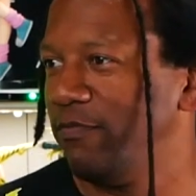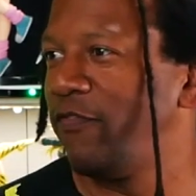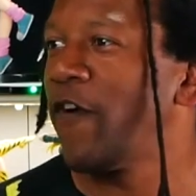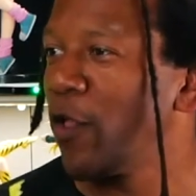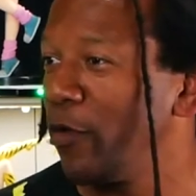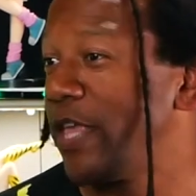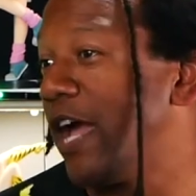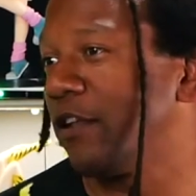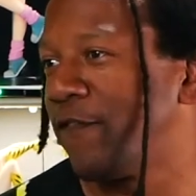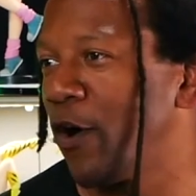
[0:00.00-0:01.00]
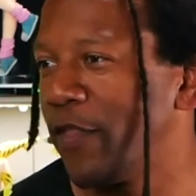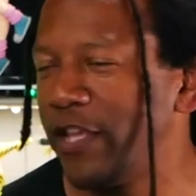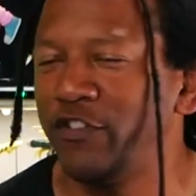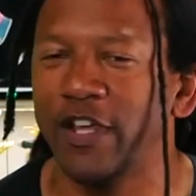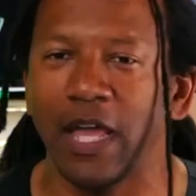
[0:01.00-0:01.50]
to follow
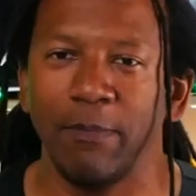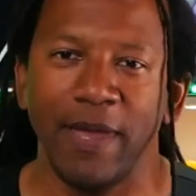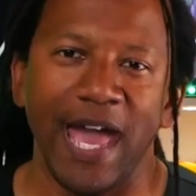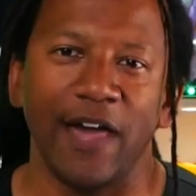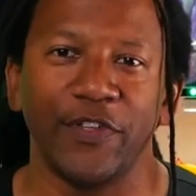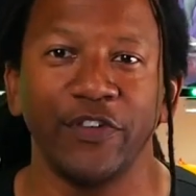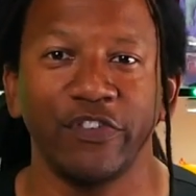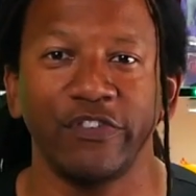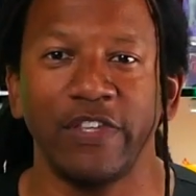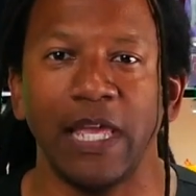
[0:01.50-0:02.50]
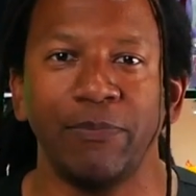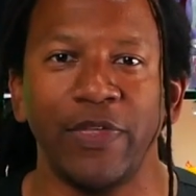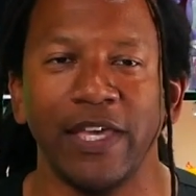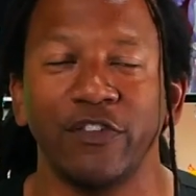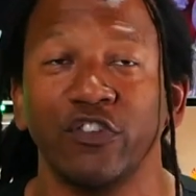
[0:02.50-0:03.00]
that Jedi path. And it's the same thing. It's